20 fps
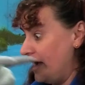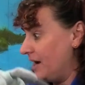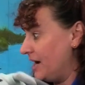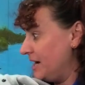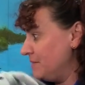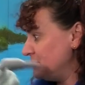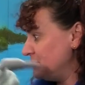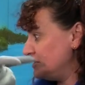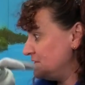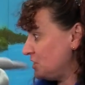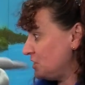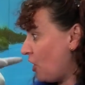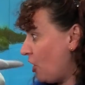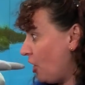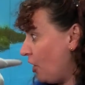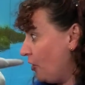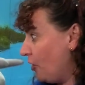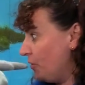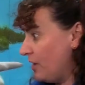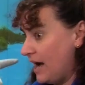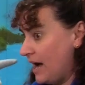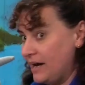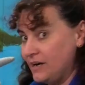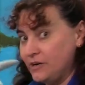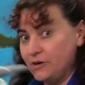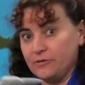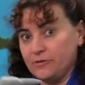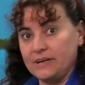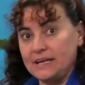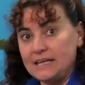I'm so
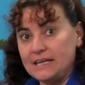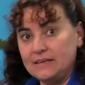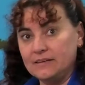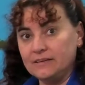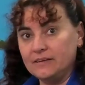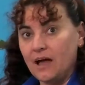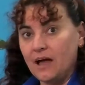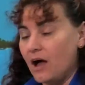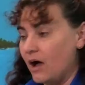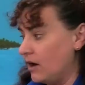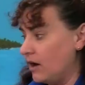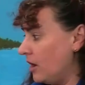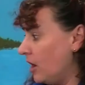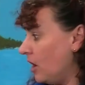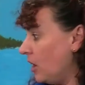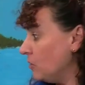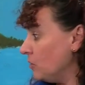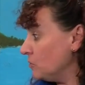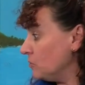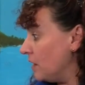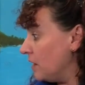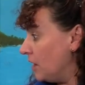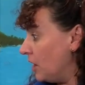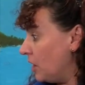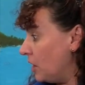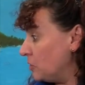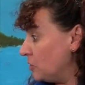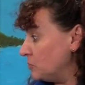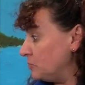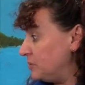hungry.
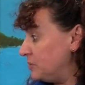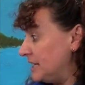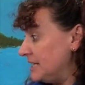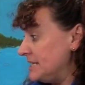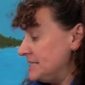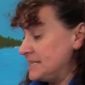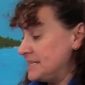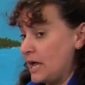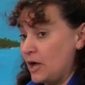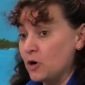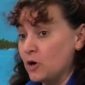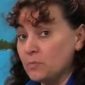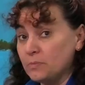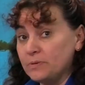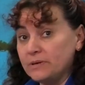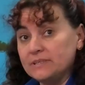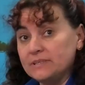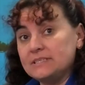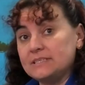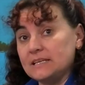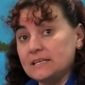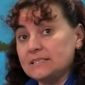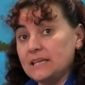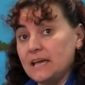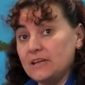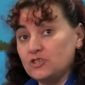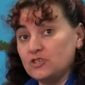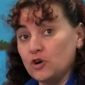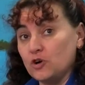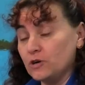Oh, please help, says
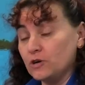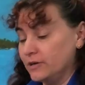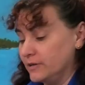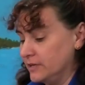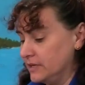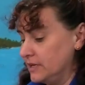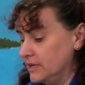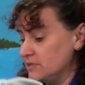Hedgehog.